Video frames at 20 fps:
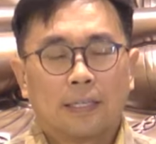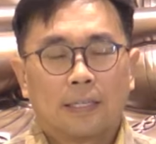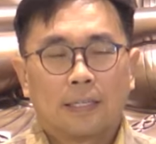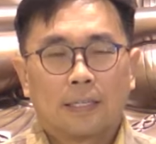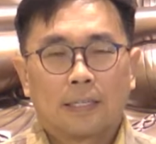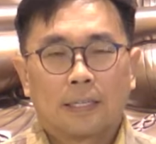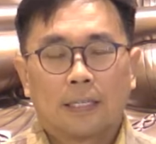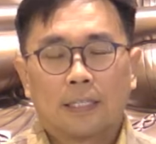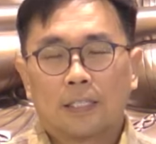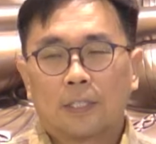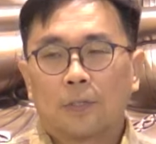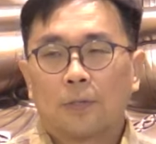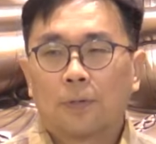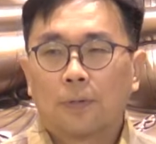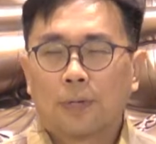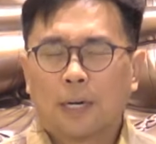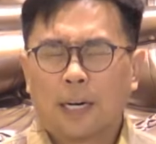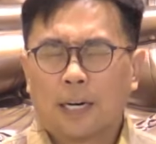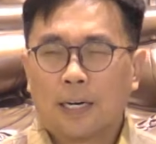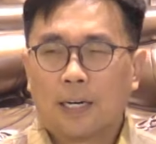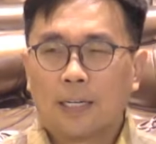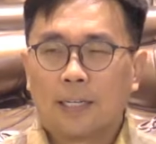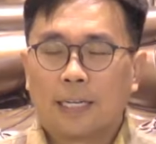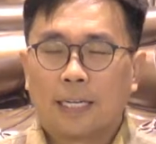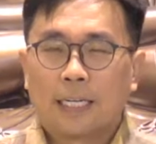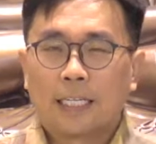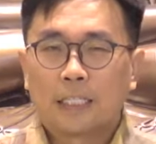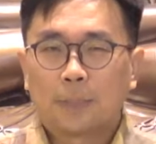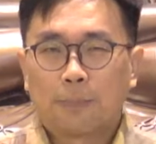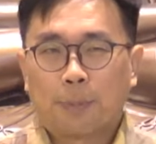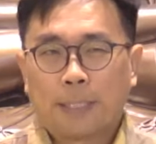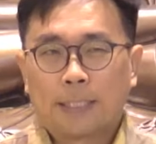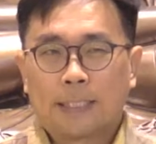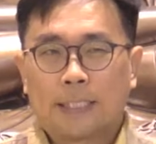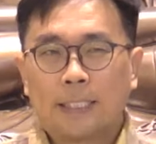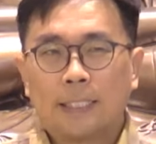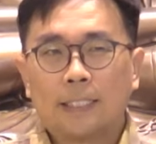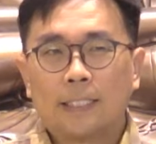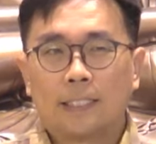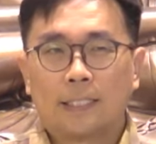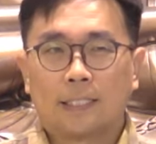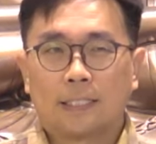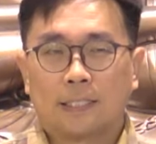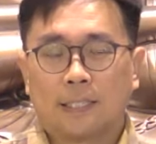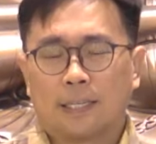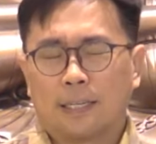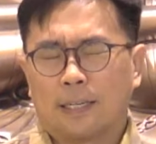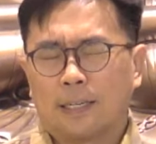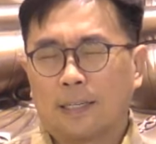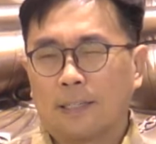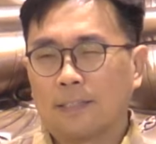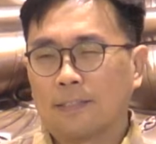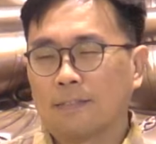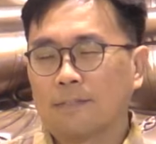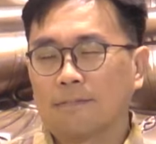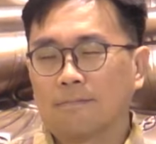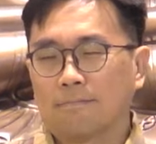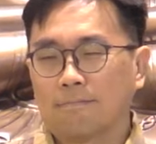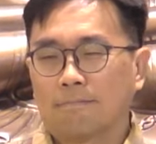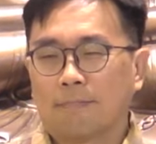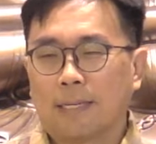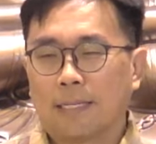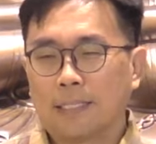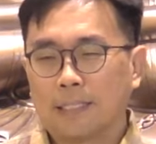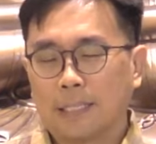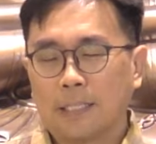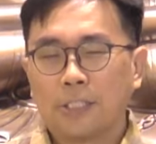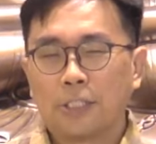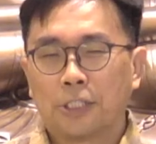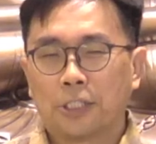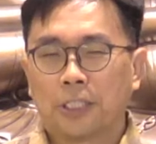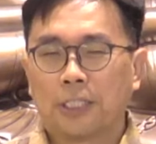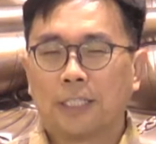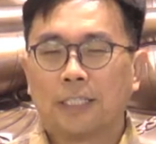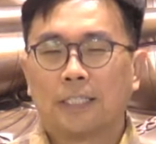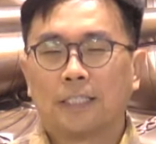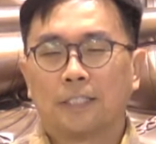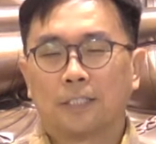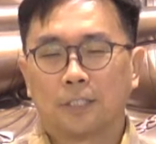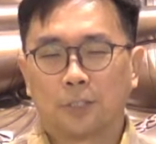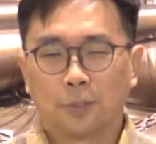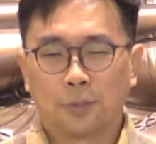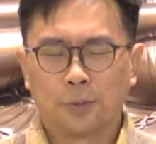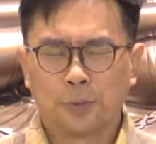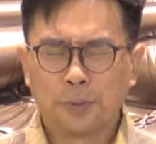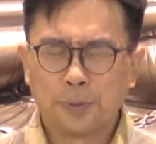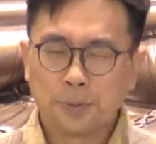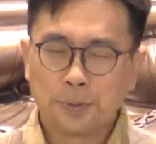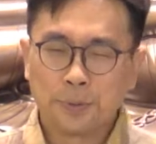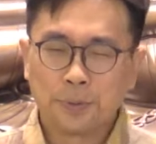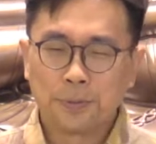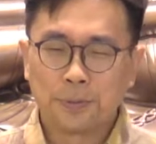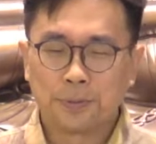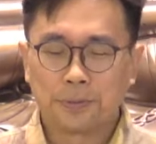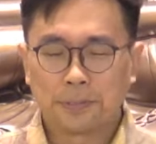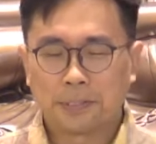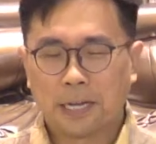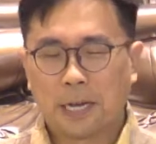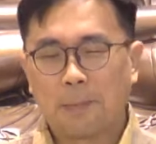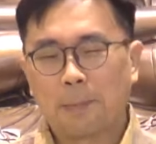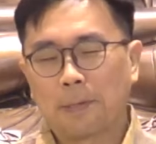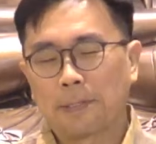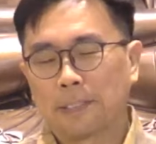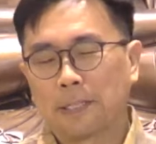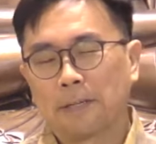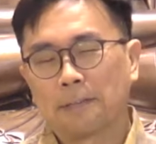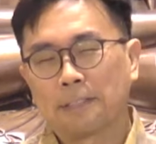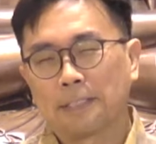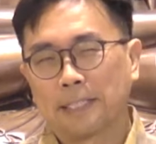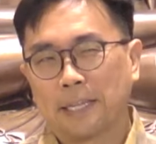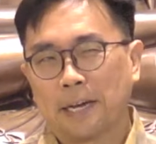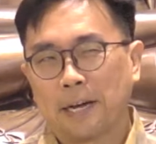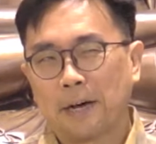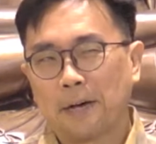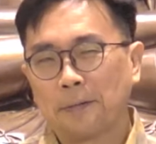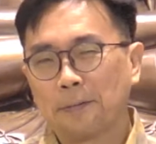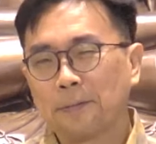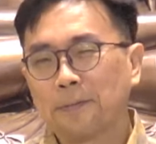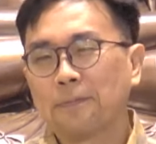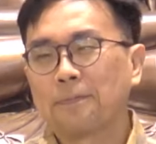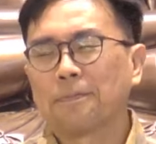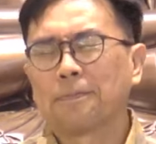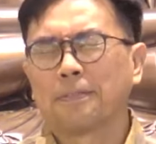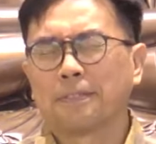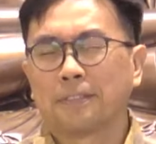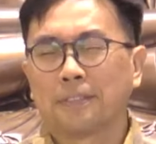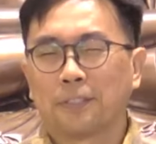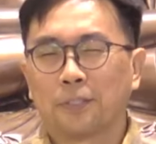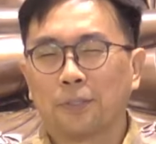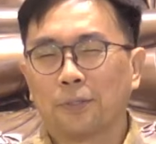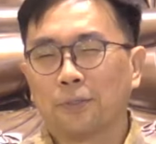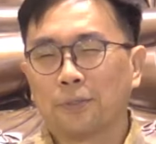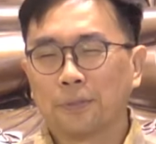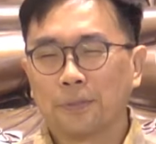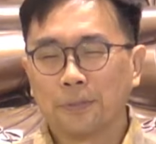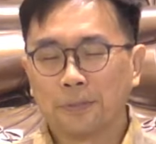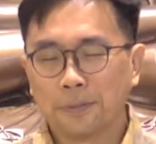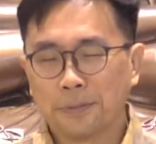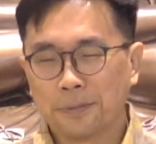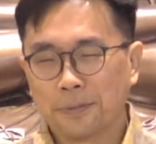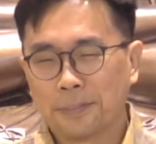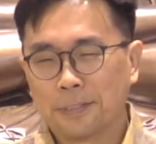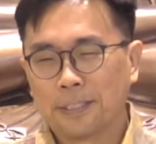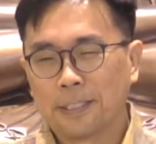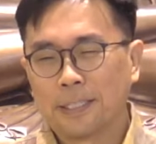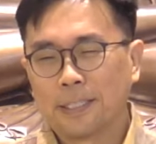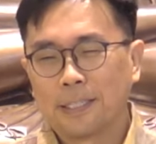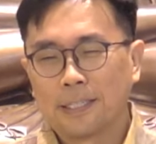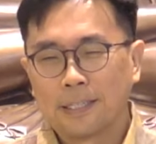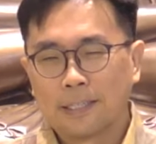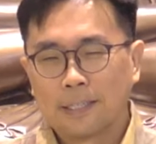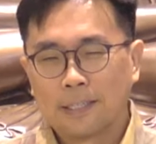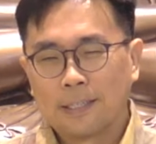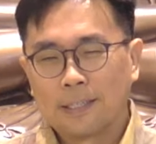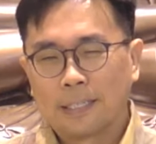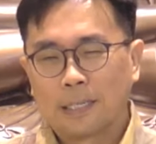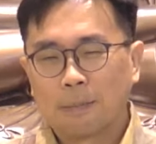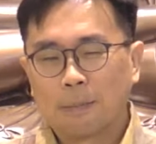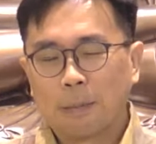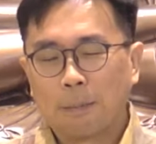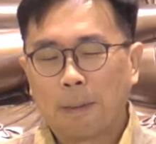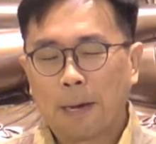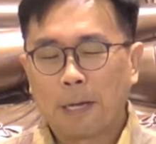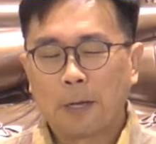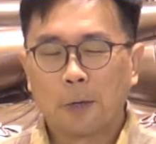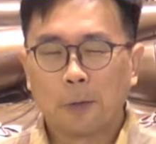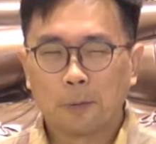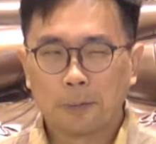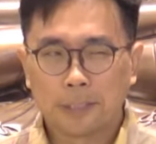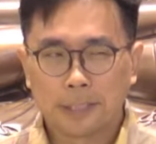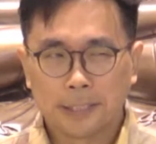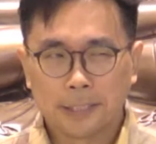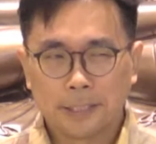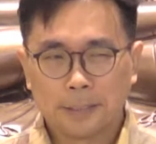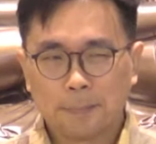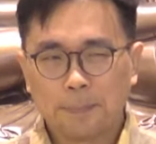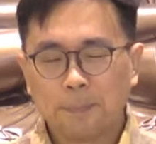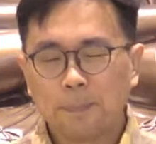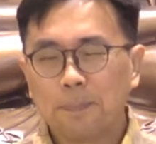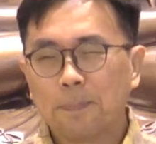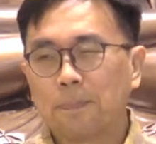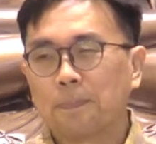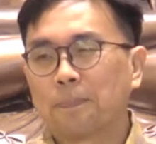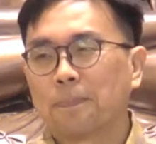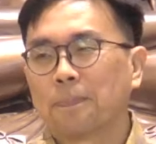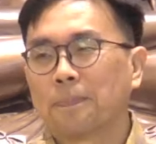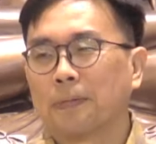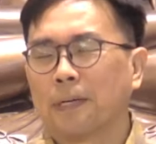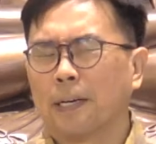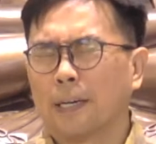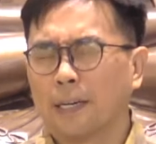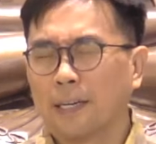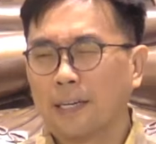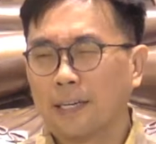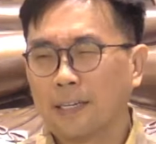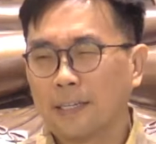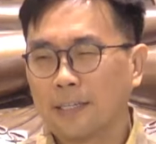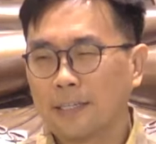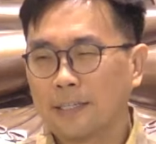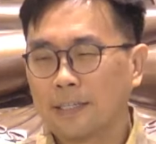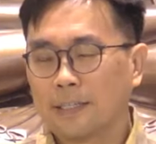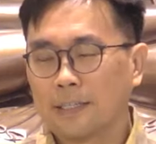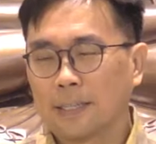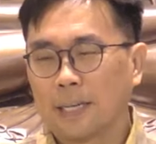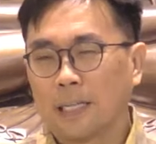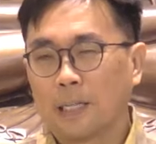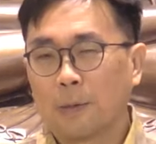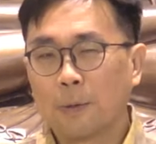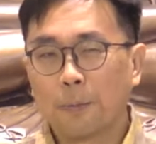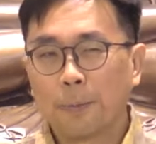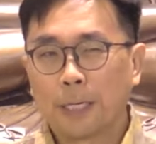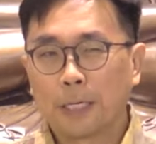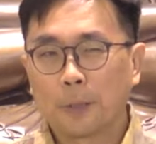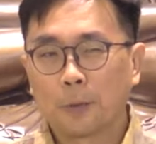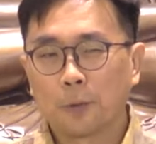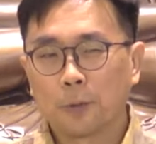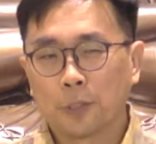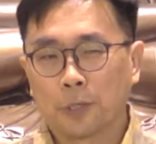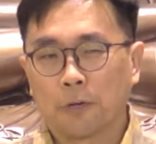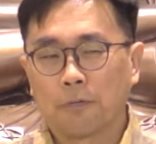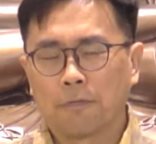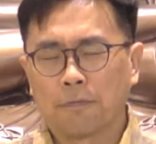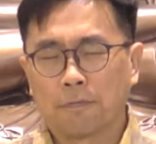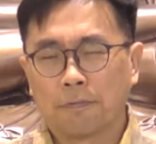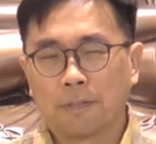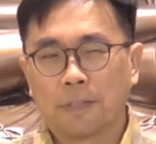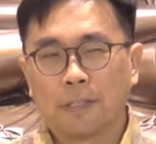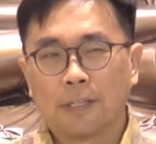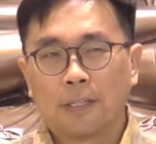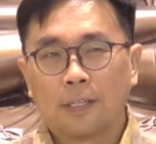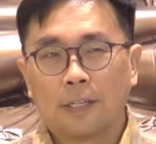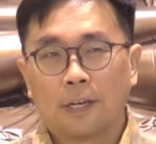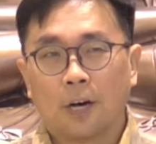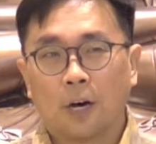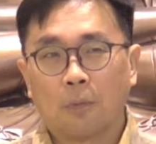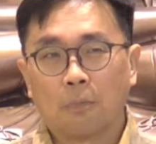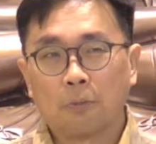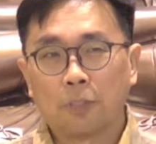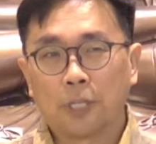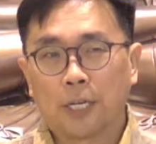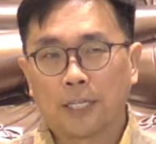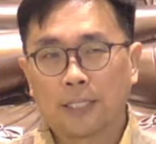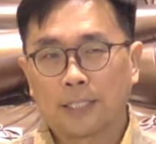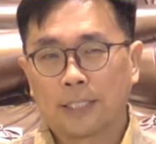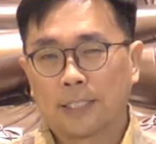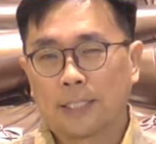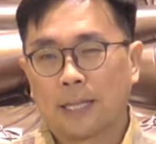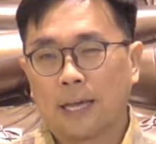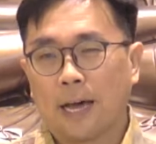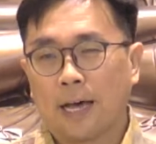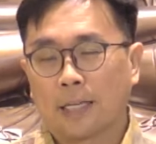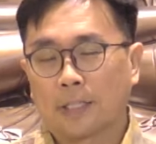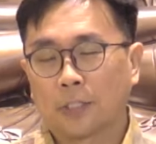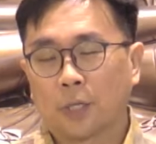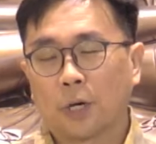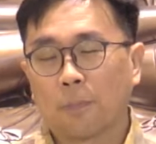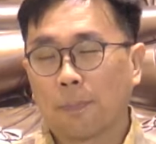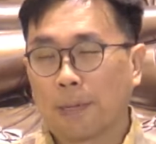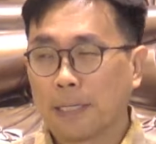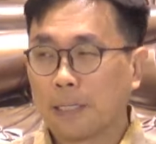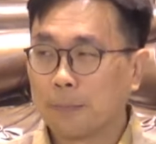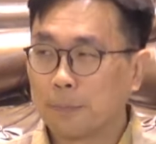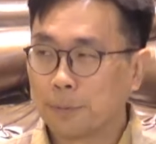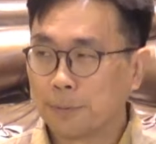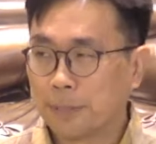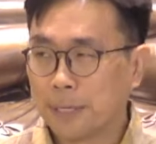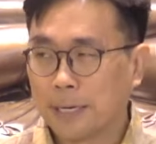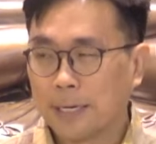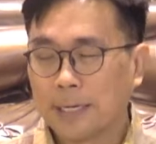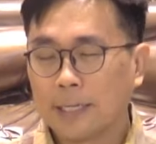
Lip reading: Okay, so let us practice meditation to calm ourselves down, to keep the mind wholesome, and then we make use of objects that are taught by the Buddha,